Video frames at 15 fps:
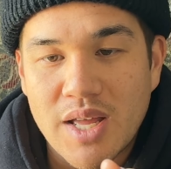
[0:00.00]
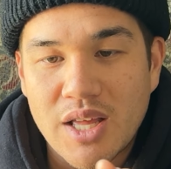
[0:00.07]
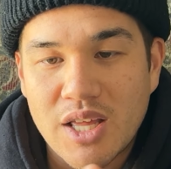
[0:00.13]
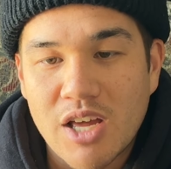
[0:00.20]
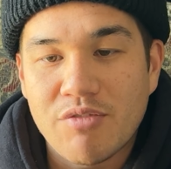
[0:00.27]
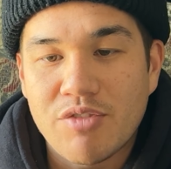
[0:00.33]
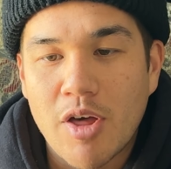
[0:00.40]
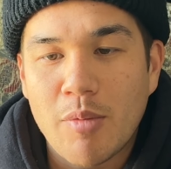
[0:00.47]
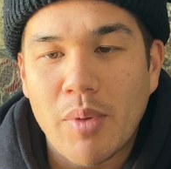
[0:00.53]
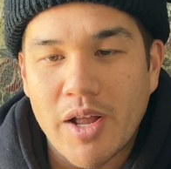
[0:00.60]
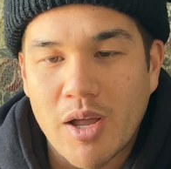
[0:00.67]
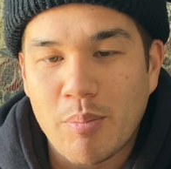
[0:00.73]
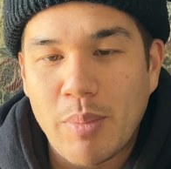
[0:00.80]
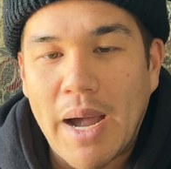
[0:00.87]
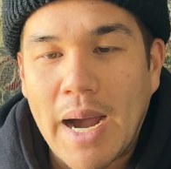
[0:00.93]
and give them
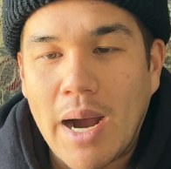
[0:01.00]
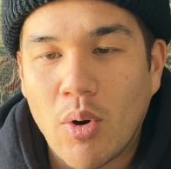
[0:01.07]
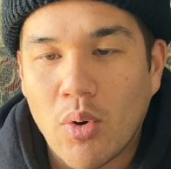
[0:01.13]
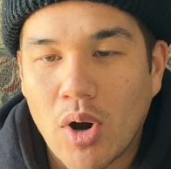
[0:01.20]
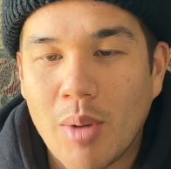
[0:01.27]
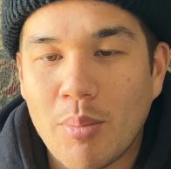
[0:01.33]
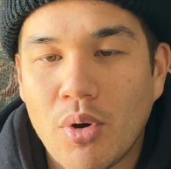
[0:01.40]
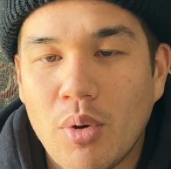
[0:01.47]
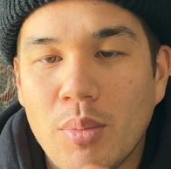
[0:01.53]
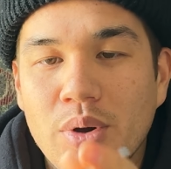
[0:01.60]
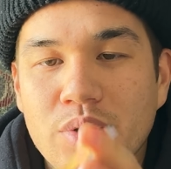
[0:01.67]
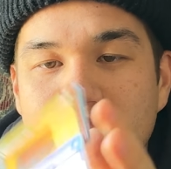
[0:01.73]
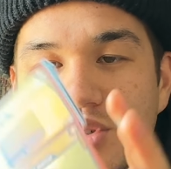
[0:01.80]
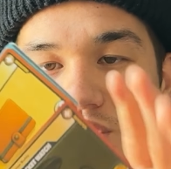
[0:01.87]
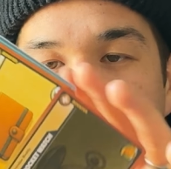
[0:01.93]
like a power up
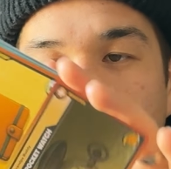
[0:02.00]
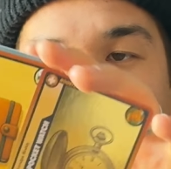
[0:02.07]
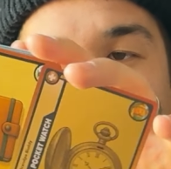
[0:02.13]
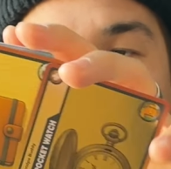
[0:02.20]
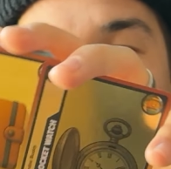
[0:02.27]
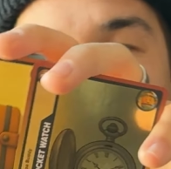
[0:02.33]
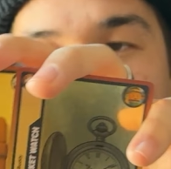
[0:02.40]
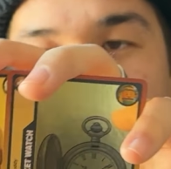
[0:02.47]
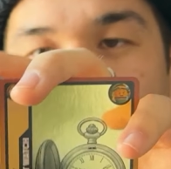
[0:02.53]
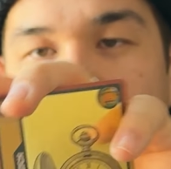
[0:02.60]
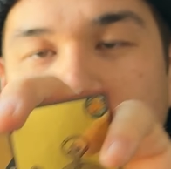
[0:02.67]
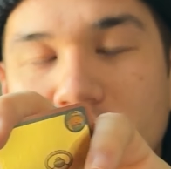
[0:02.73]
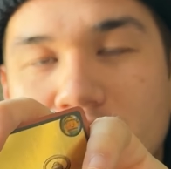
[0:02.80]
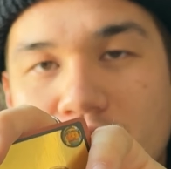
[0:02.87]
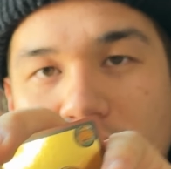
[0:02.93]
almost.
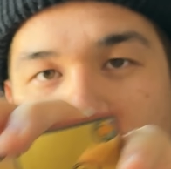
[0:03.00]
So you